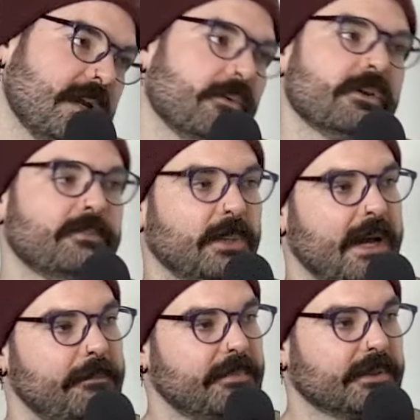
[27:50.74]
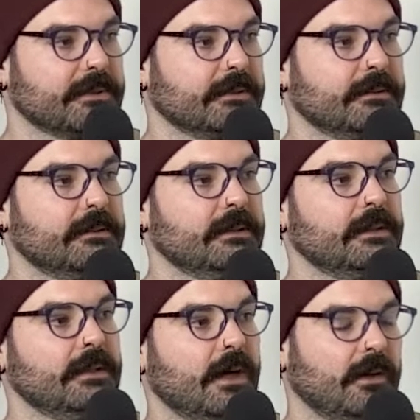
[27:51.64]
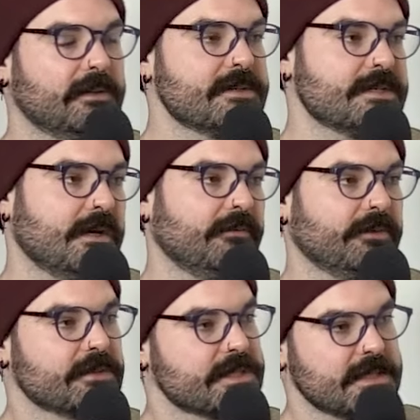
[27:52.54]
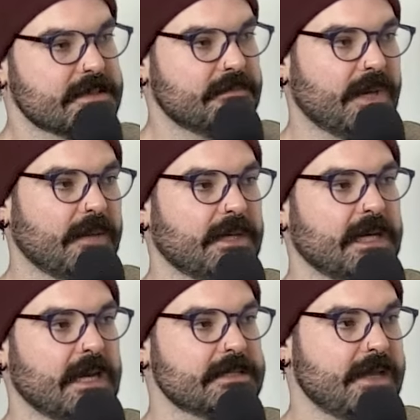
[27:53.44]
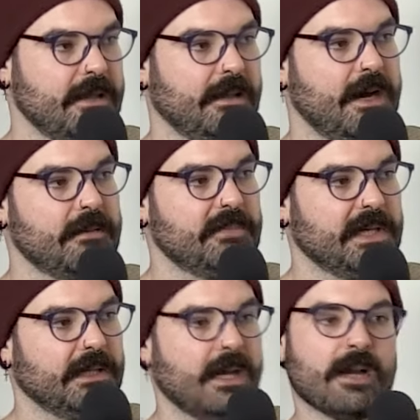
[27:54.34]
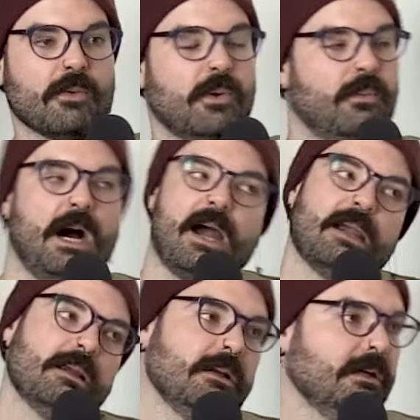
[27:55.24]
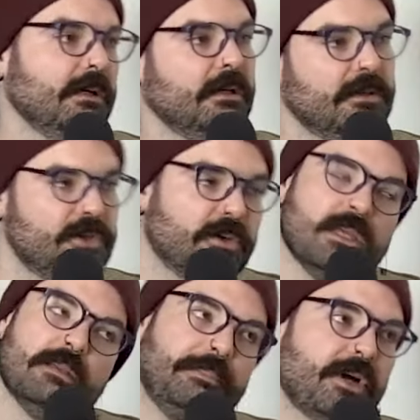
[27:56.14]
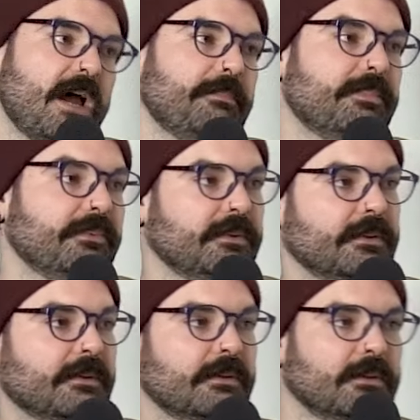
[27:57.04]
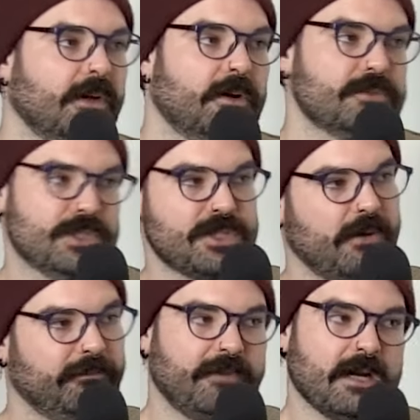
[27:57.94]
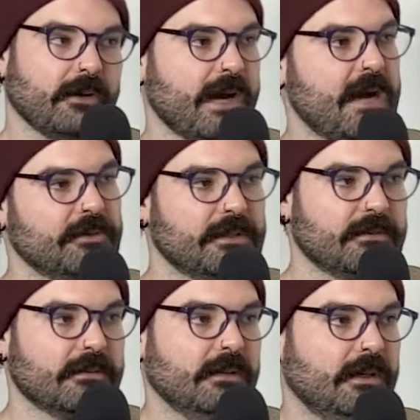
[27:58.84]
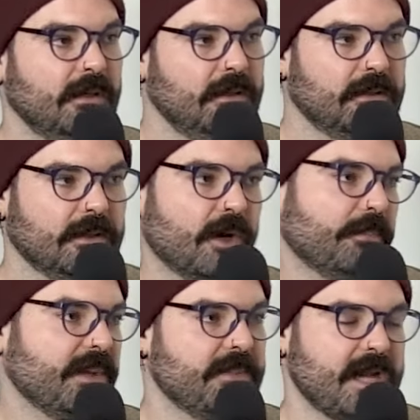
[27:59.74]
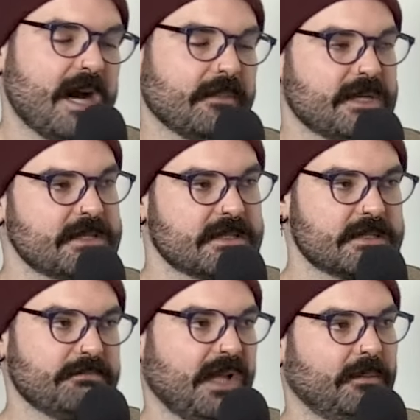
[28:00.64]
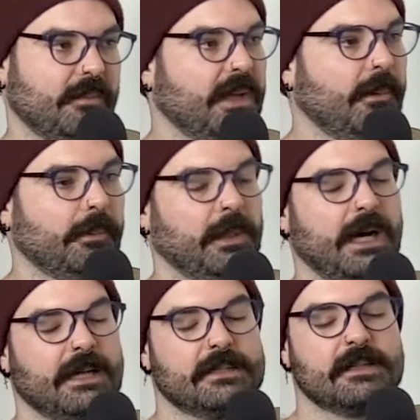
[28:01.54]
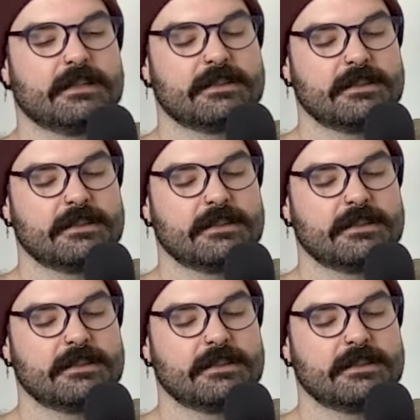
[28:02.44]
to get rid of PrEP and all this stuff, and you see some baby gays online being like, well, why do you need PrEP? And, just don't fuck around and, be monogamous and blah, blah, blah, blah, blah. And